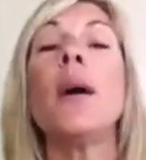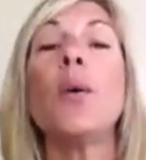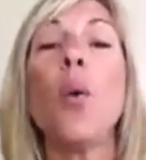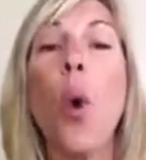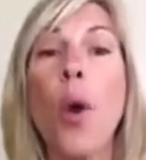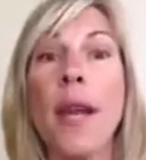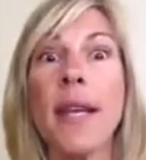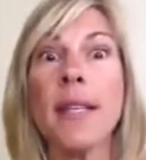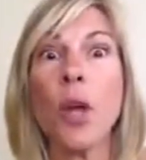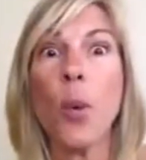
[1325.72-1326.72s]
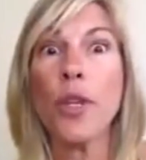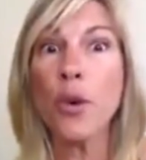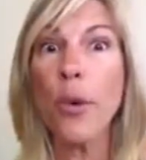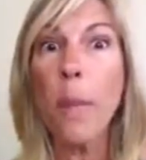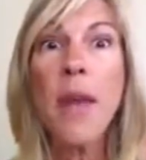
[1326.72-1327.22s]
Or let us know what
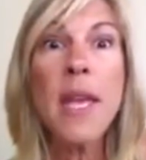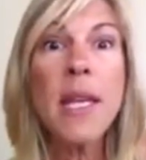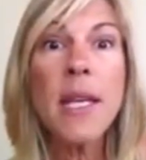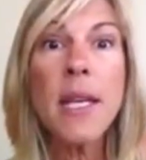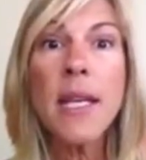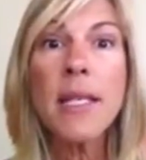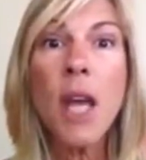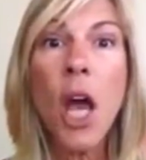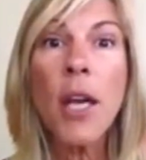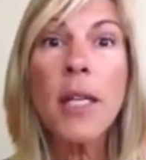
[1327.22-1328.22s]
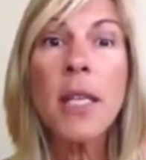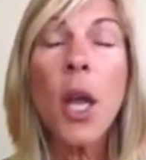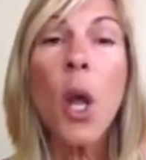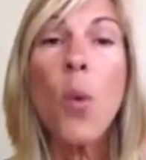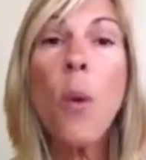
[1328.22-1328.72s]
your opinion is on it.
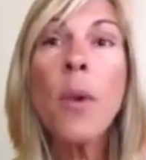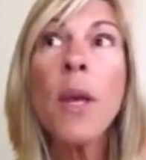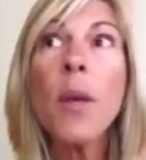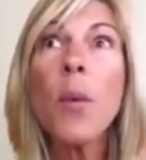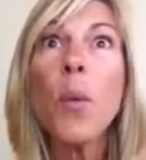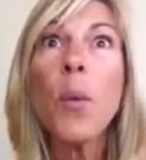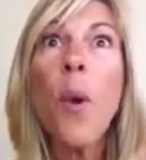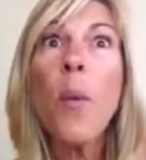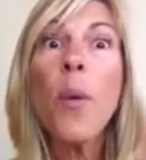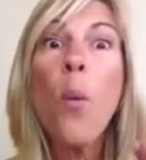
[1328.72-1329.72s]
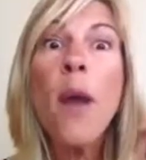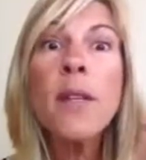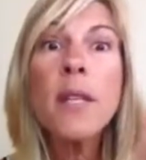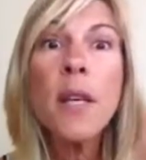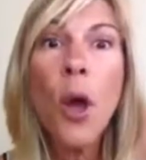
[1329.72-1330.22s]
What we
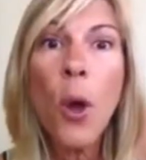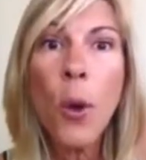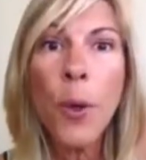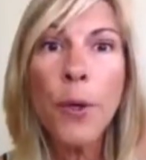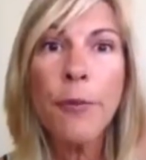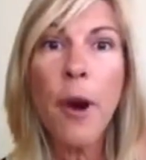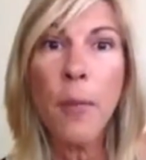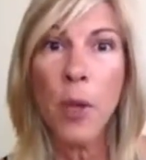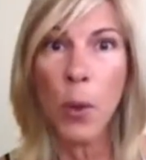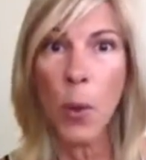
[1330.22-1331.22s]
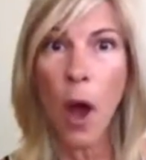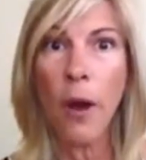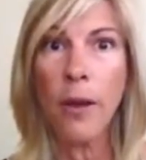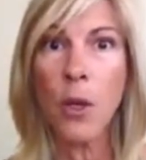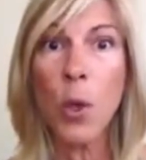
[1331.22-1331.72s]
want to know from you
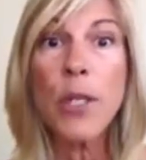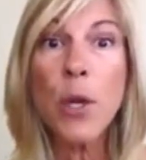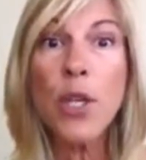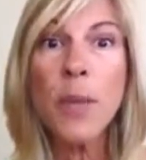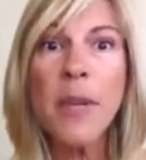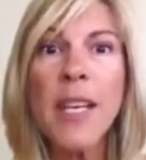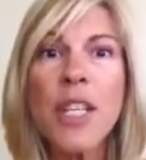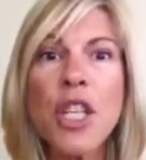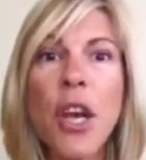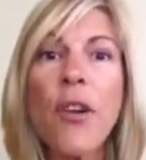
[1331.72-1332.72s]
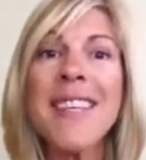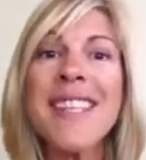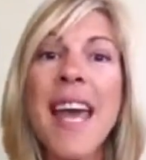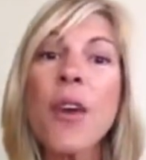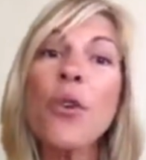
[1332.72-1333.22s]
on your social media sharing
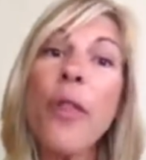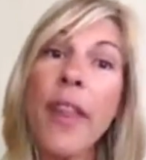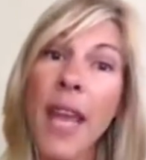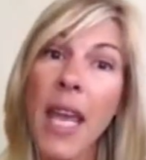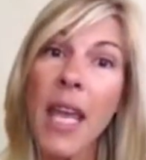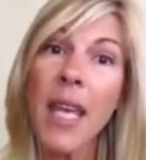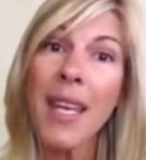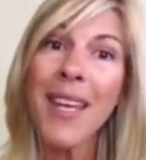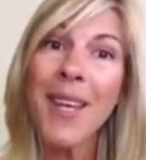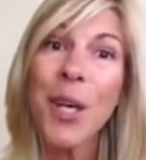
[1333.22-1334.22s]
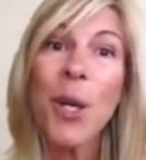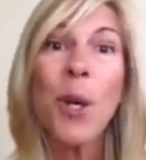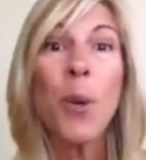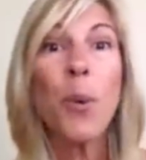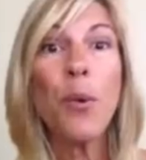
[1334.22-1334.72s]
is how you think.
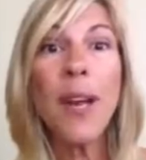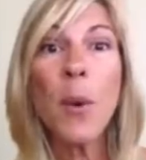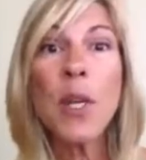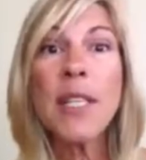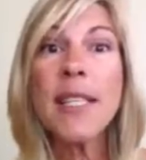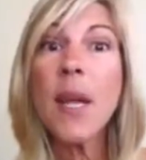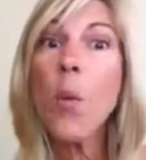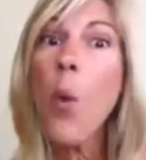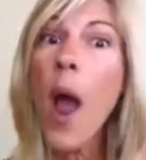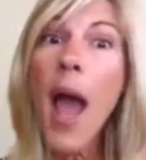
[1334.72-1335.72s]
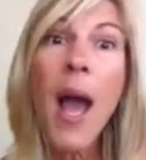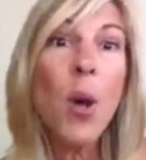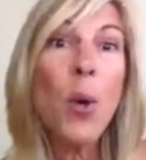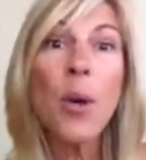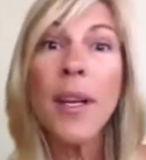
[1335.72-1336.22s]
We really want to say,
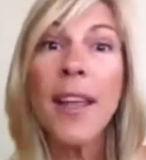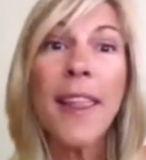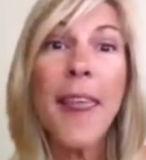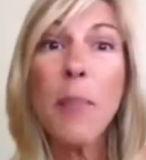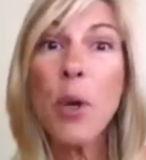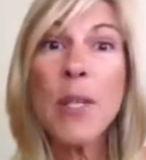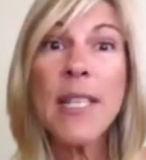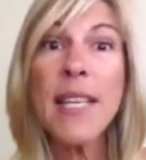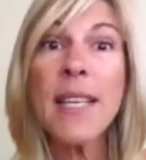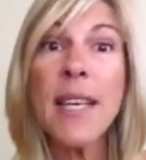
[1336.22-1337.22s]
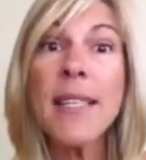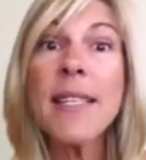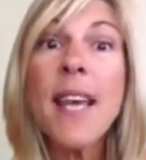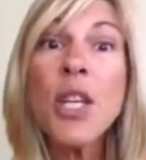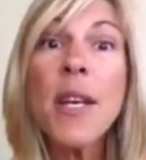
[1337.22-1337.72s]
wow, that person is
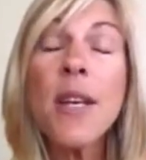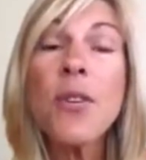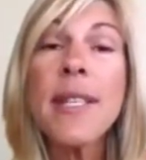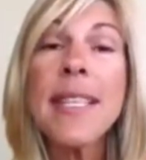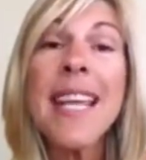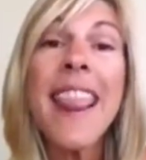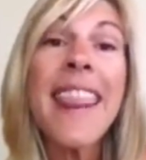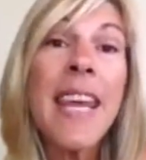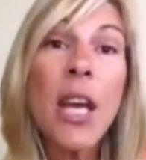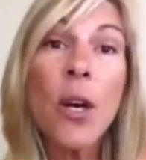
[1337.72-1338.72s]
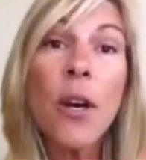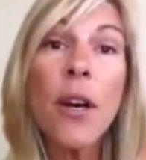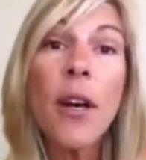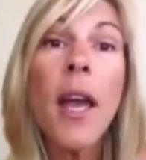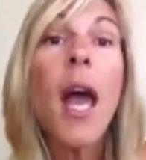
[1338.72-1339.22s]
such an interesting
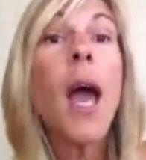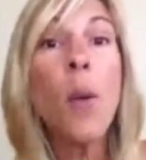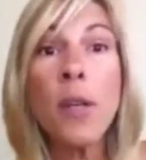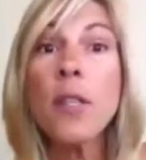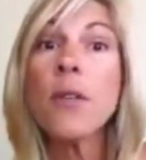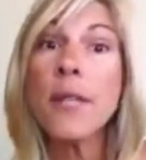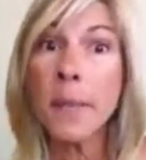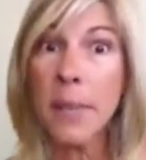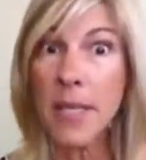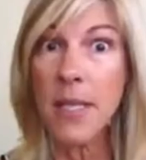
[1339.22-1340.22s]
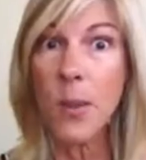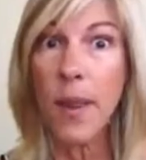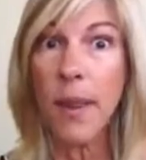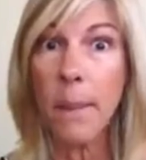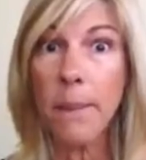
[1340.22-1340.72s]
thinker. I want to do some business
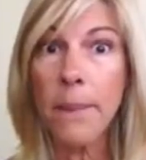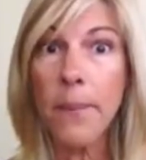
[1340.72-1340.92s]
with them.